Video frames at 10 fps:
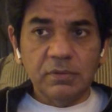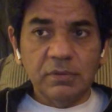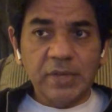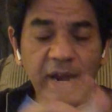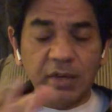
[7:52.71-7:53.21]

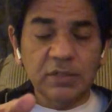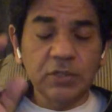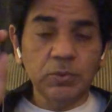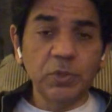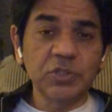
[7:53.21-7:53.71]
They handle
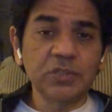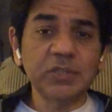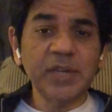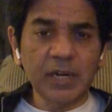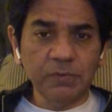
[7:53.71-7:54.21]
situations
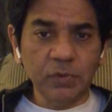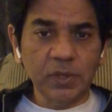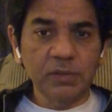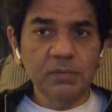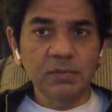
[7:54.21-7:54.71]
tactfully,
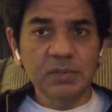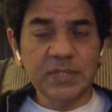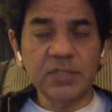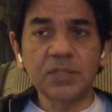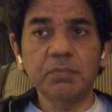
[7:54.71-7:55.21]

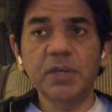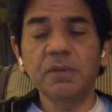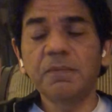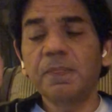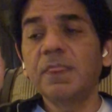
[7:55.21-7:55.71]
sensibly.
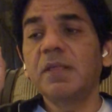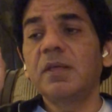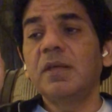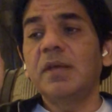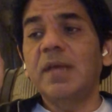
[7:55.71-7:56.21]

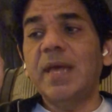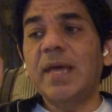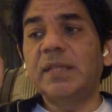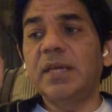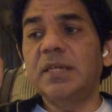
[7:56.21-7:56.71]

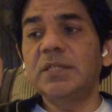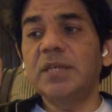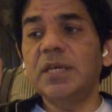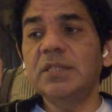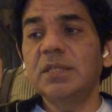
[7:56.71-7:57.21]
And then he
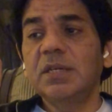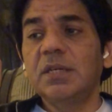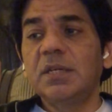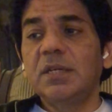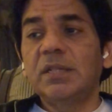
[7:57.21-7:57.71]
says,
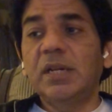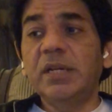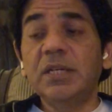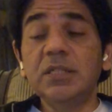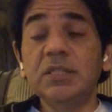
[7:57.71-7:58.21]
the
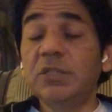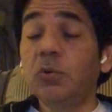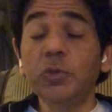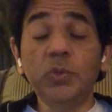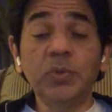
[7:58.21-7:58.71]
leaders, he
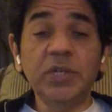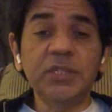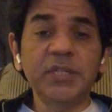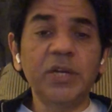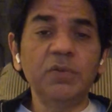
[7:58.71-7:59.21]
goes to the
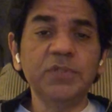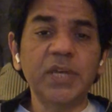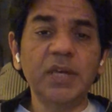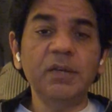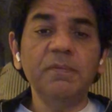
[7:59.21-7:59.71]
extent of
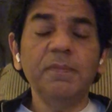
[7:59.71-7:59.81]
saying,